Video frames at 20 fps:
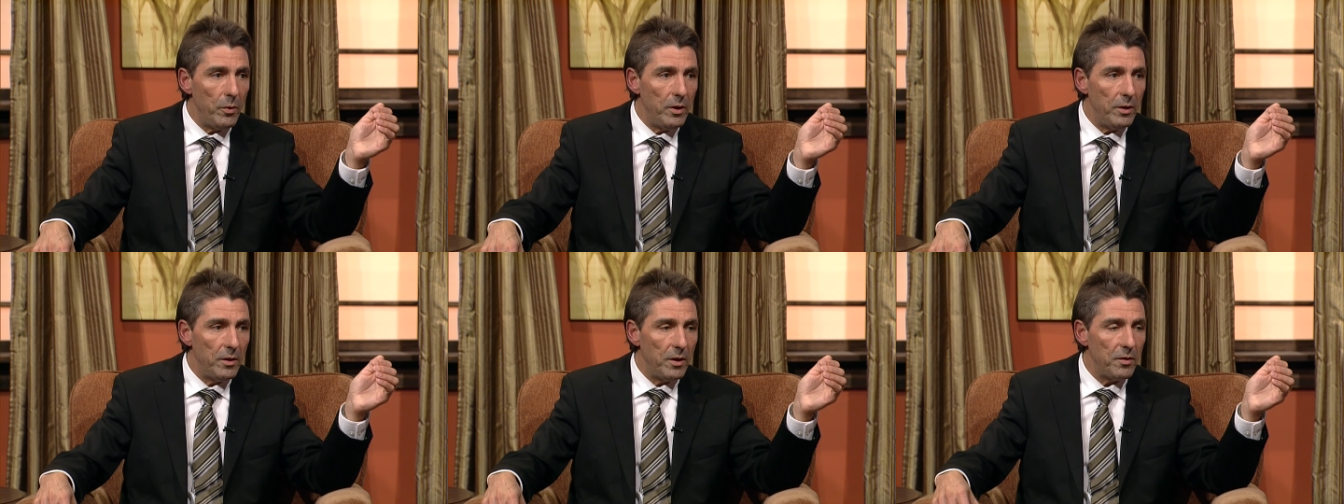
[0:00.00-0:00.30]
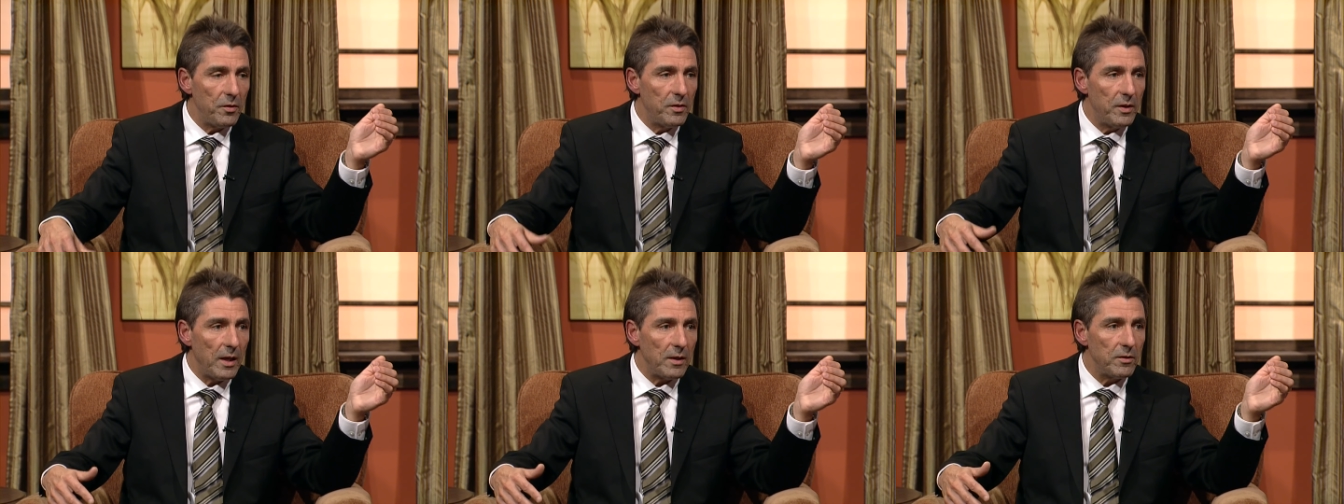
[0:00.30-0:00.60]

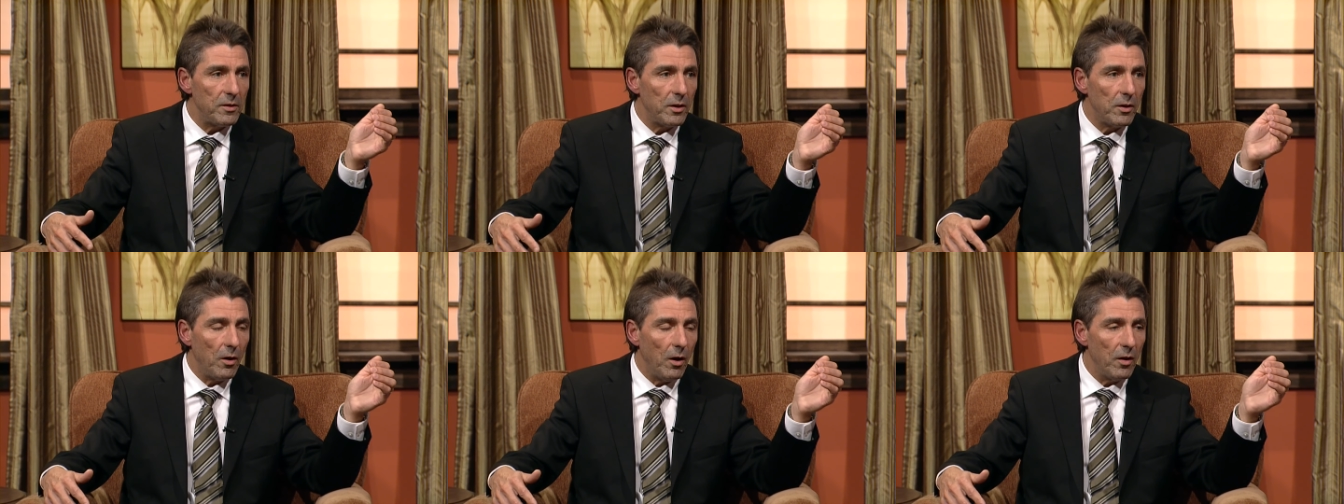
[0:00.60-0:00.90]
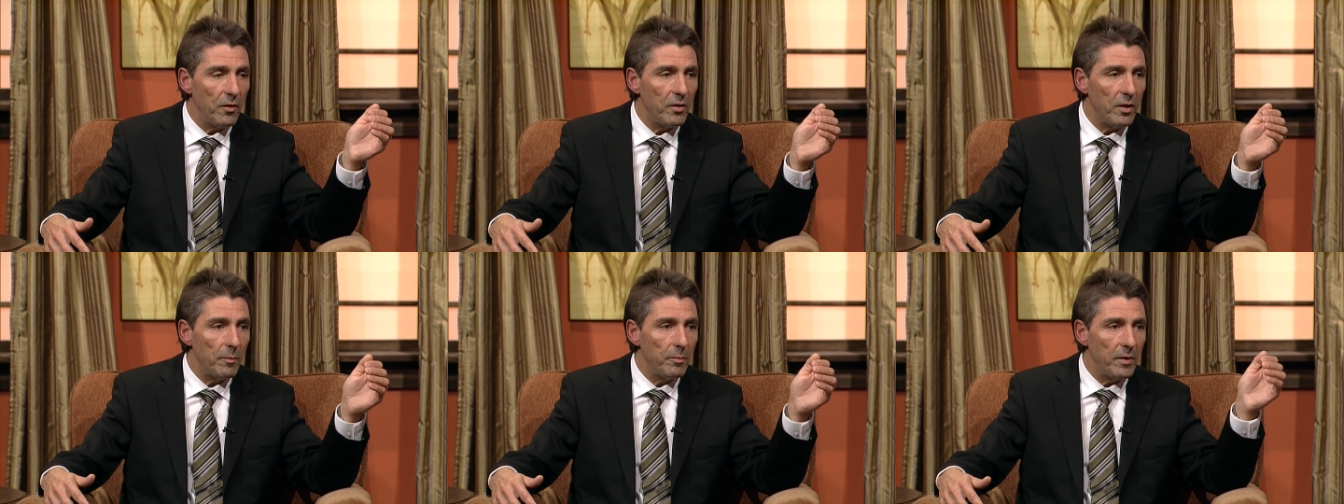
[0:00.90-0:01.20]
that's the
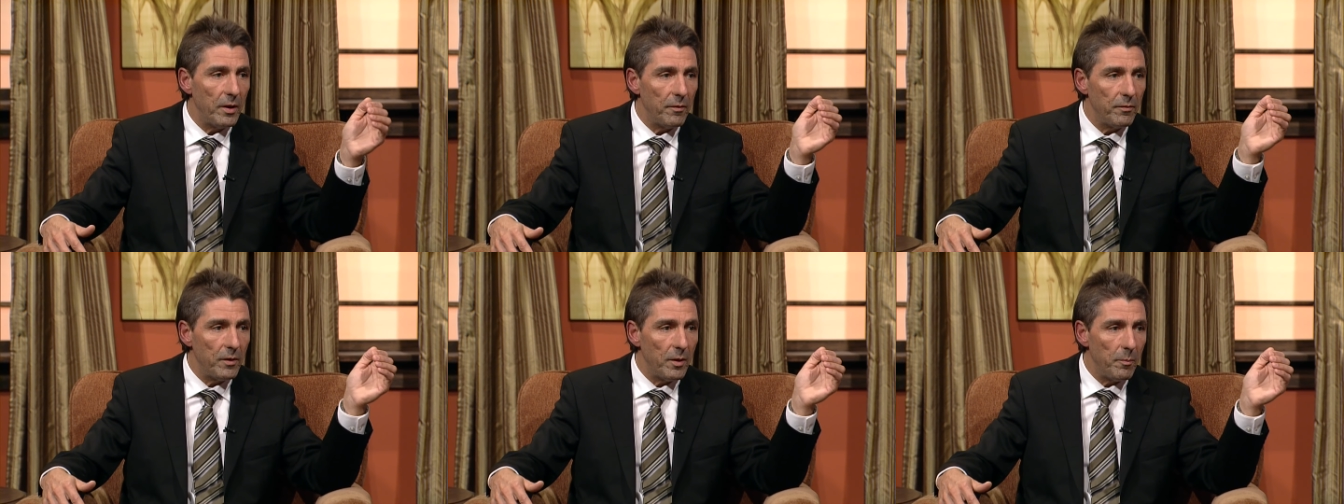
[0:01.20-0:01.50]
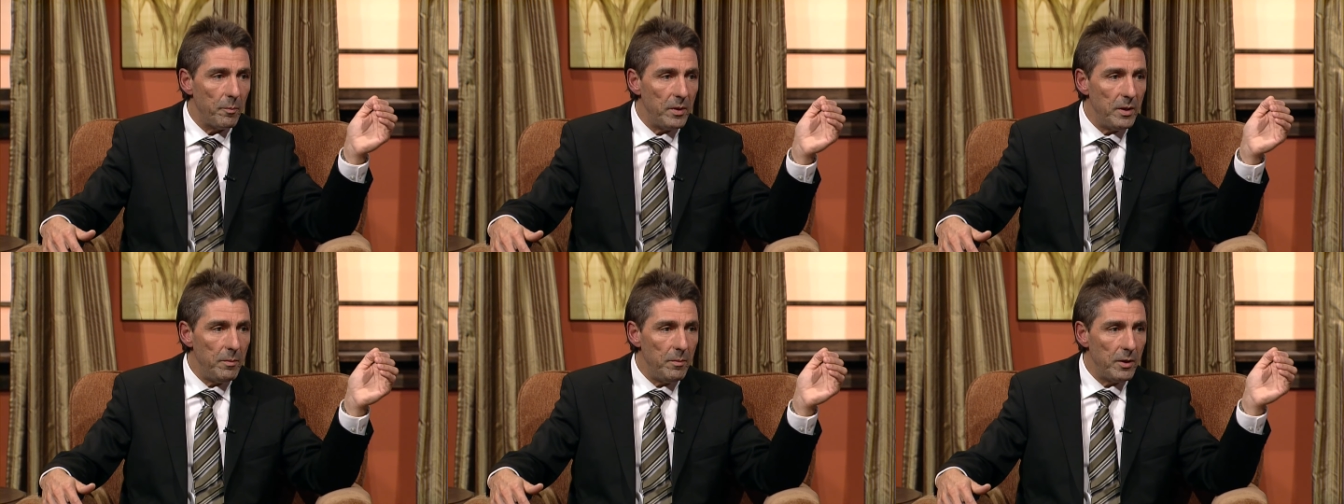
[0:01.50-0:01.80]
concept of the
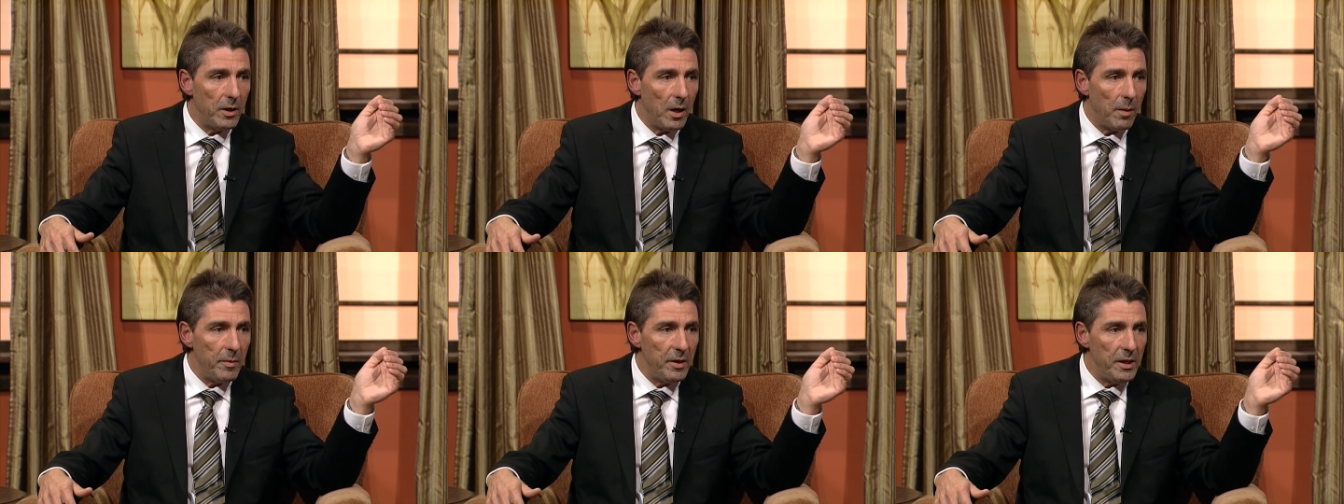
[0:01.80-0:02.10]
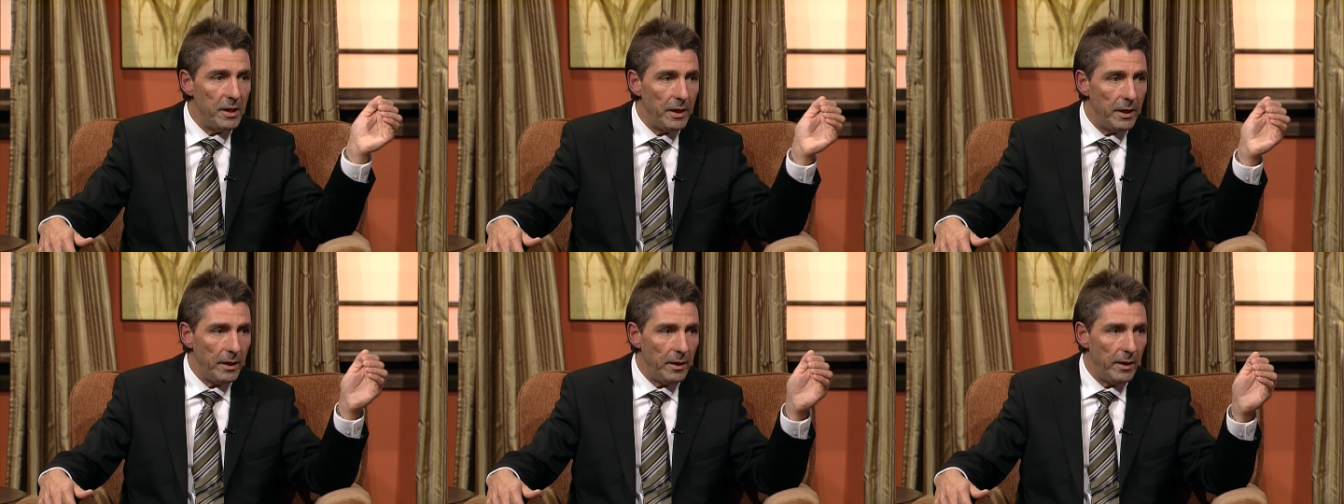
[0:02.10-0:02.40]
beam
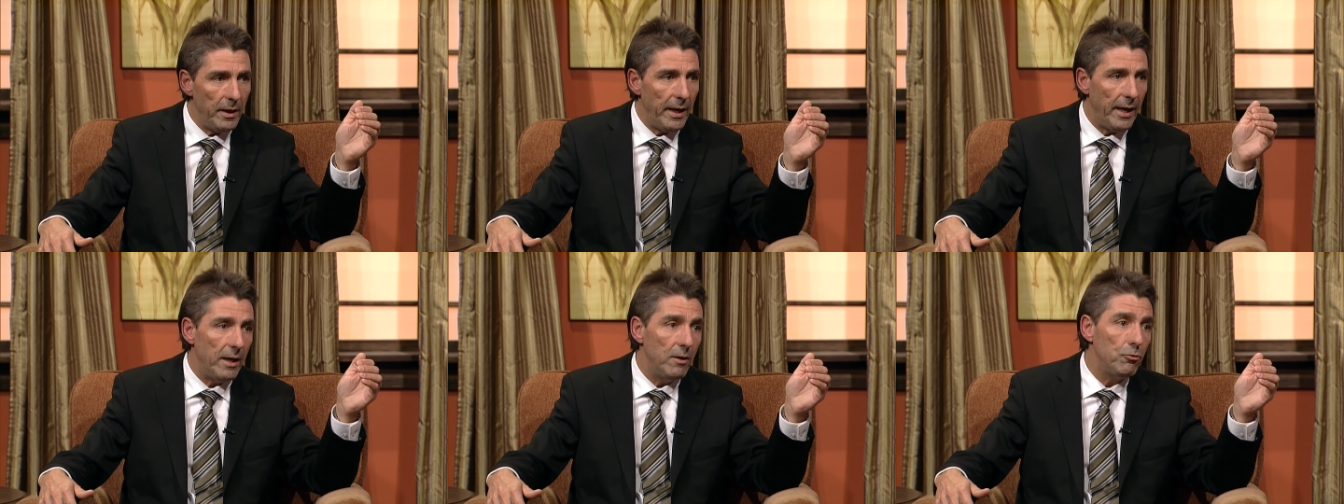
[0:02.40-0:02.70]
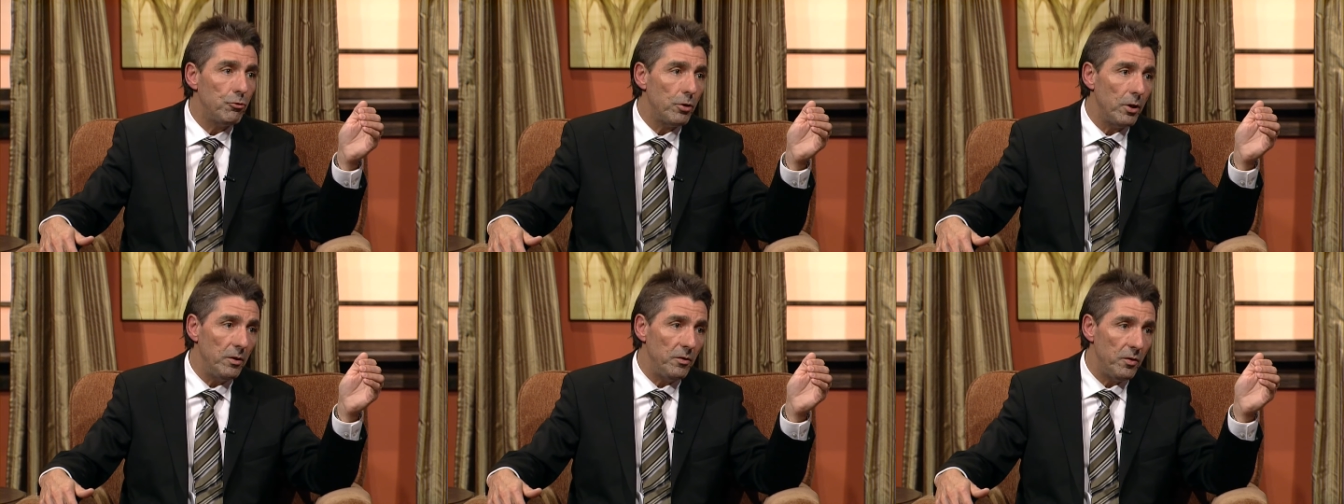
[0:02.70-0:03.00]
coming in,
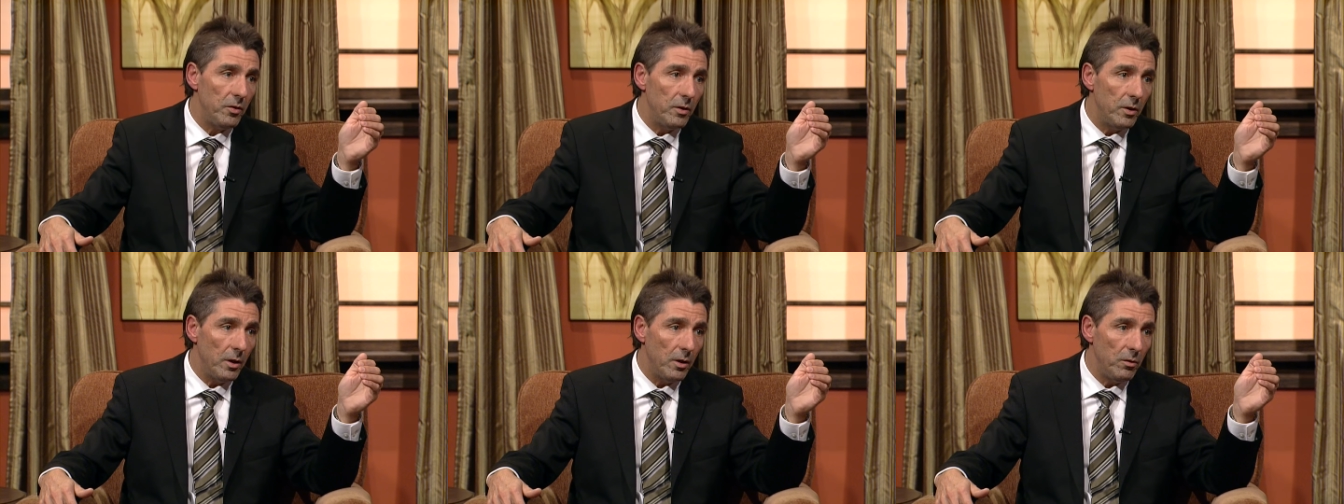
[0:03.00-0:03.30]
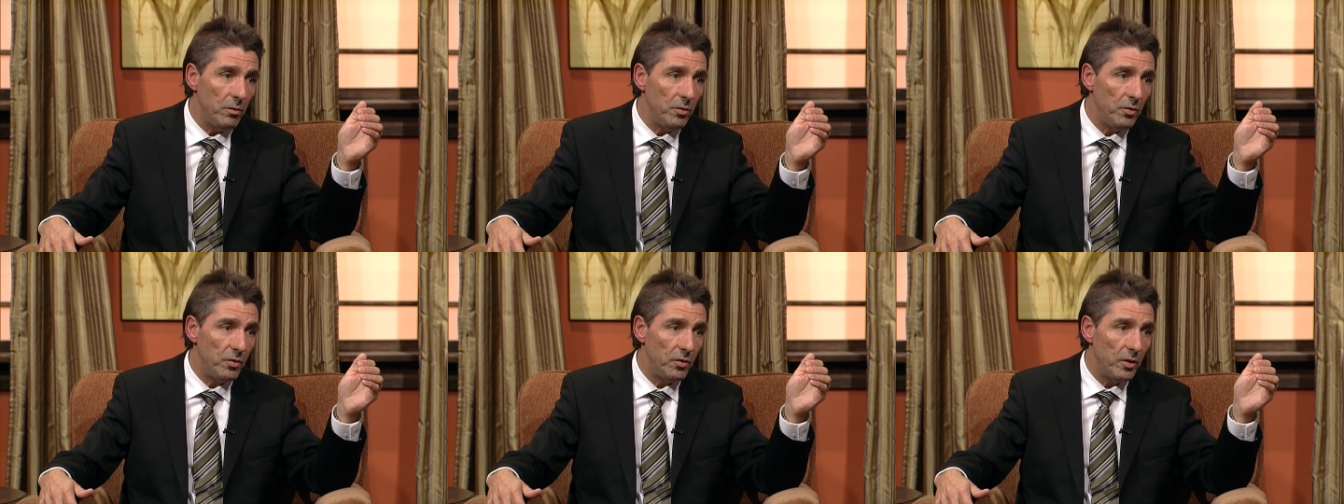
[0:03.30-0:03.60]
entrance
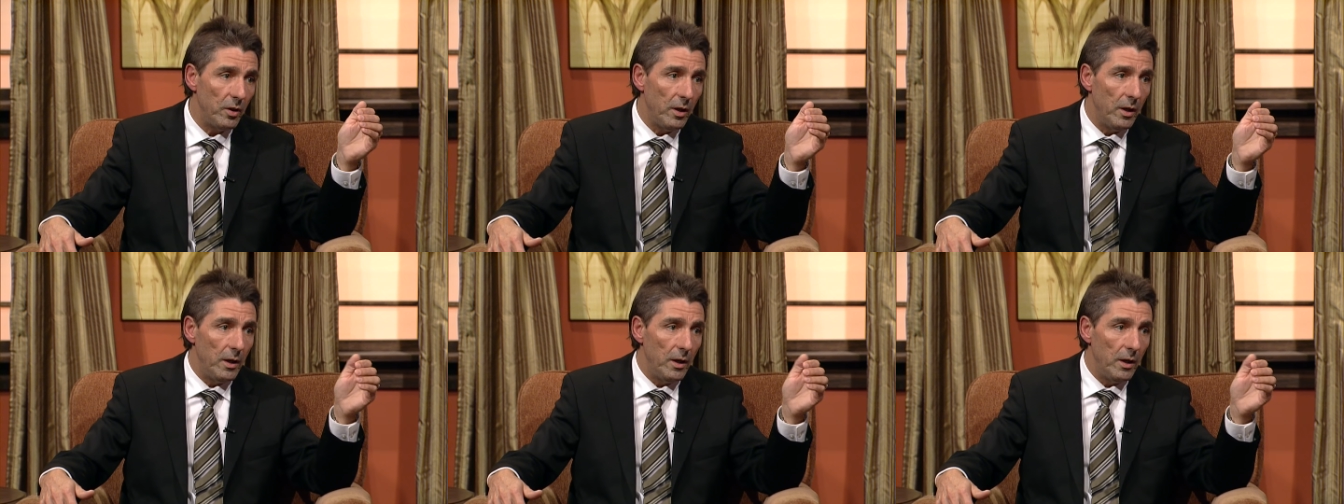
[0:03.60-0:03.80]
dose,